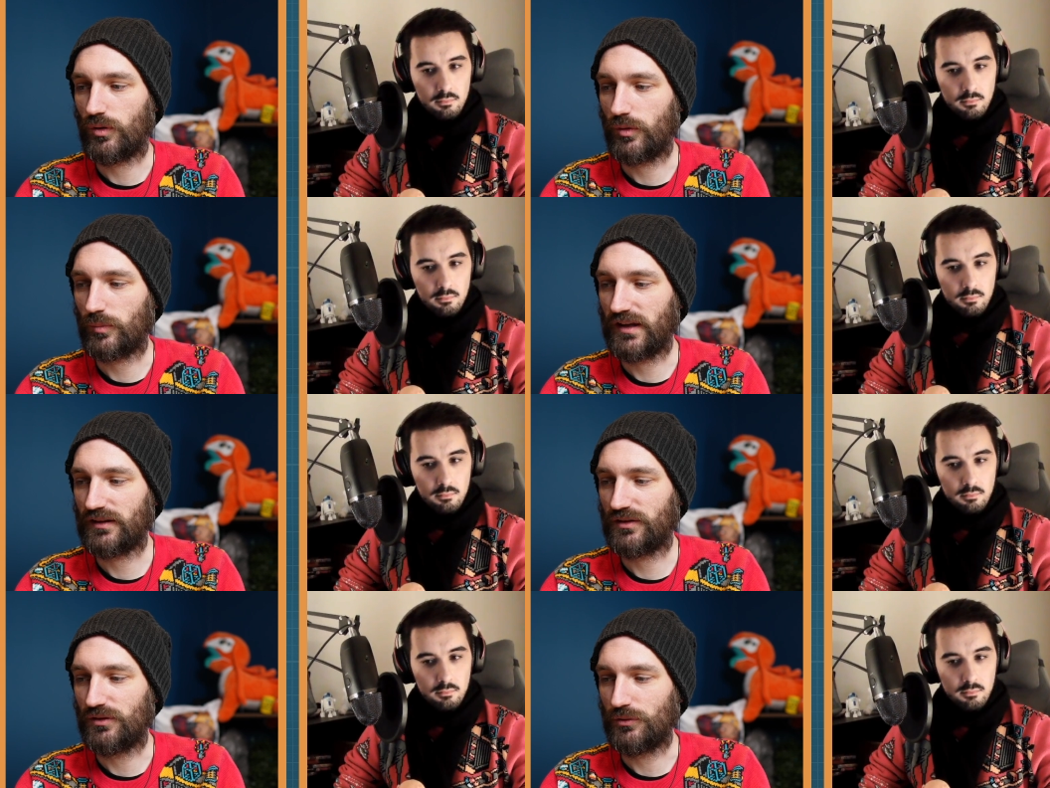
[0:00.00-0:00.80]
Speaker 1: what we
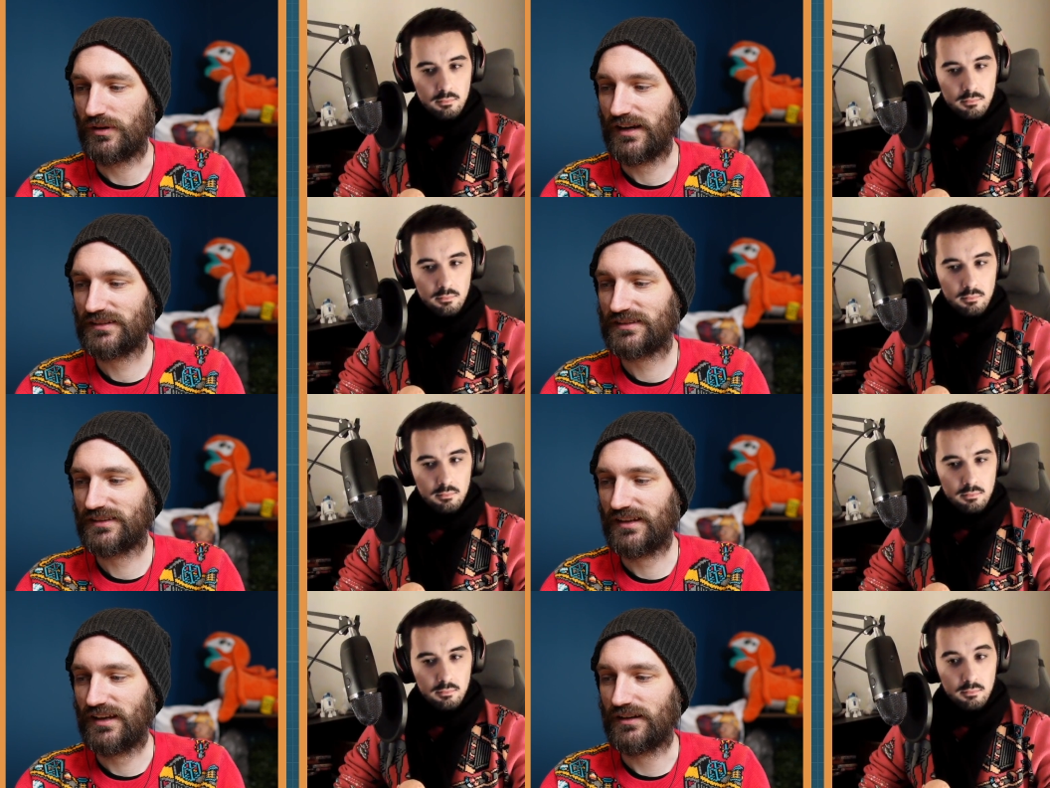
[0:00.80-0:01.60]
plan to do
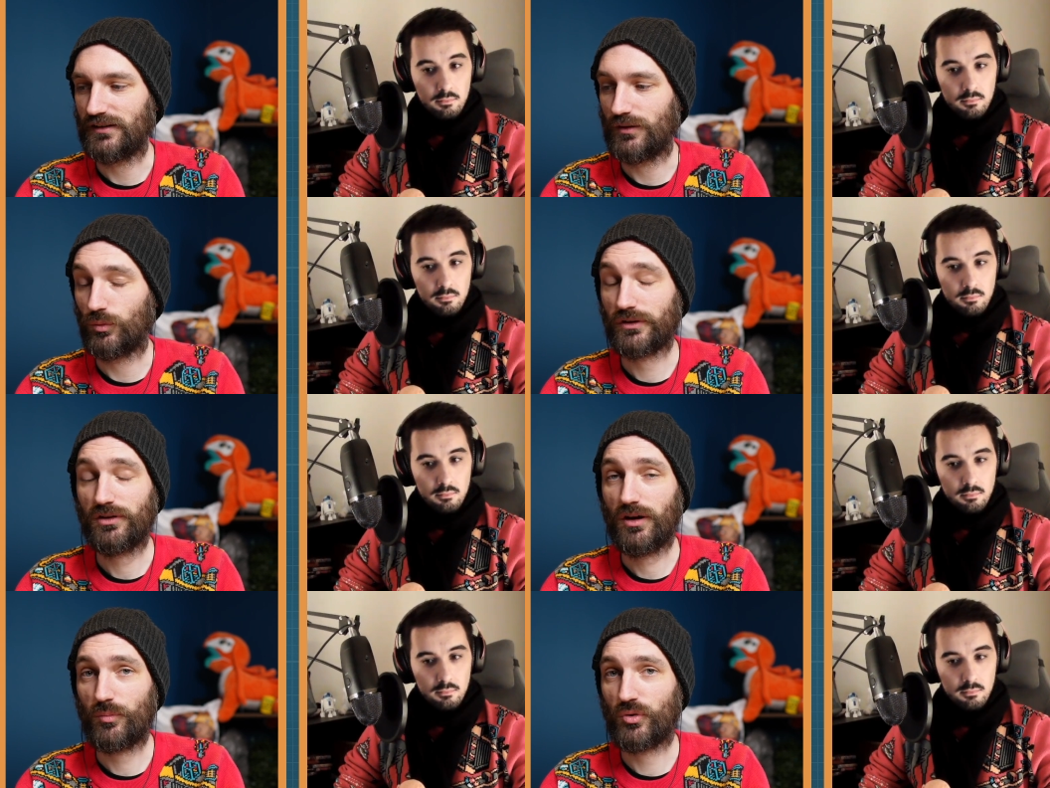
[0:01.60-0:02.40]
next, and we'll
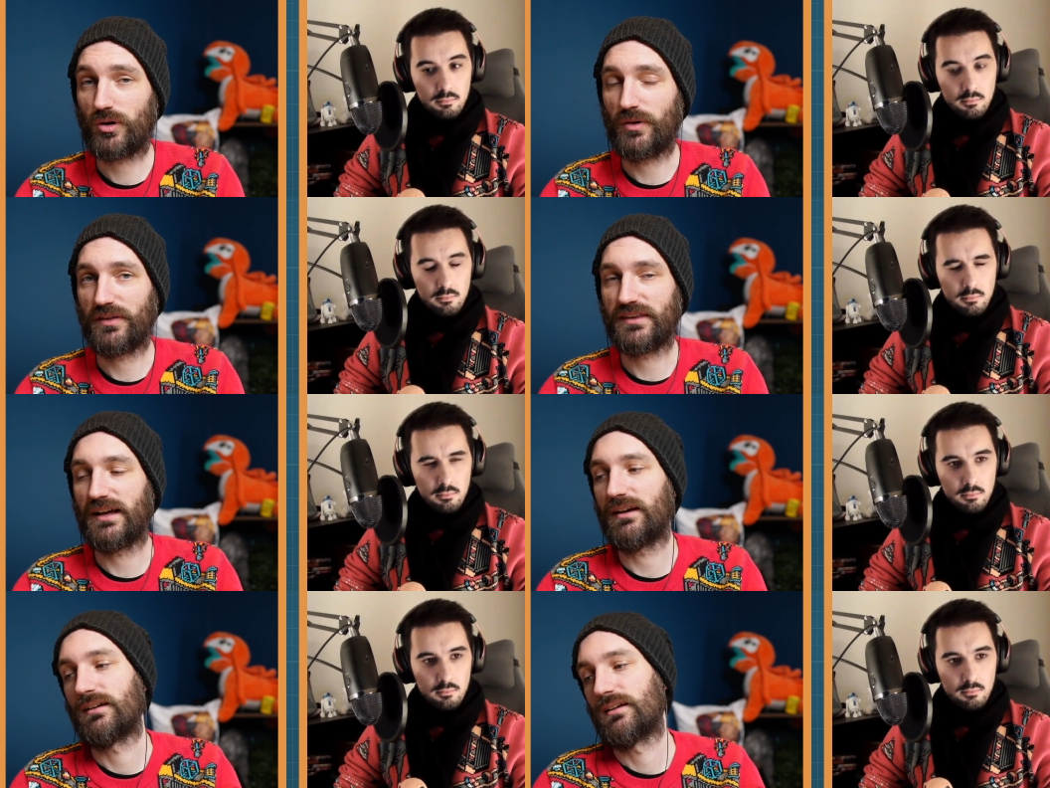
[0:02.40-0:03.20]
talk more about
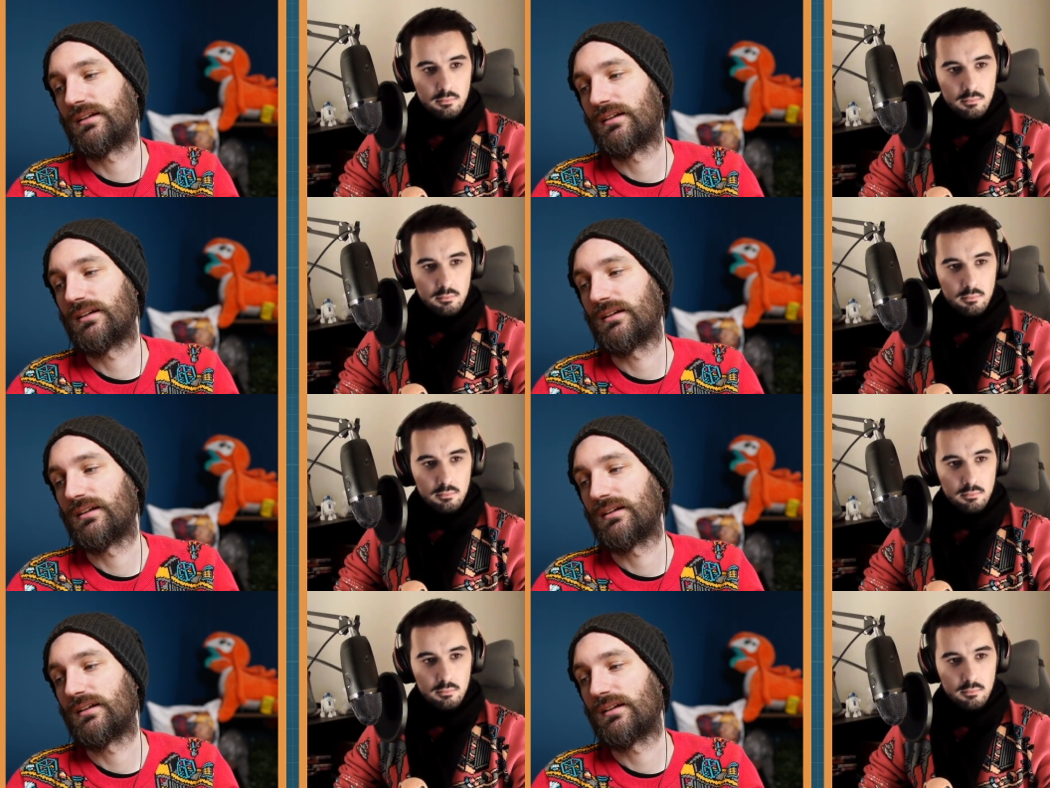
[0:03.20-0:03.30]
that,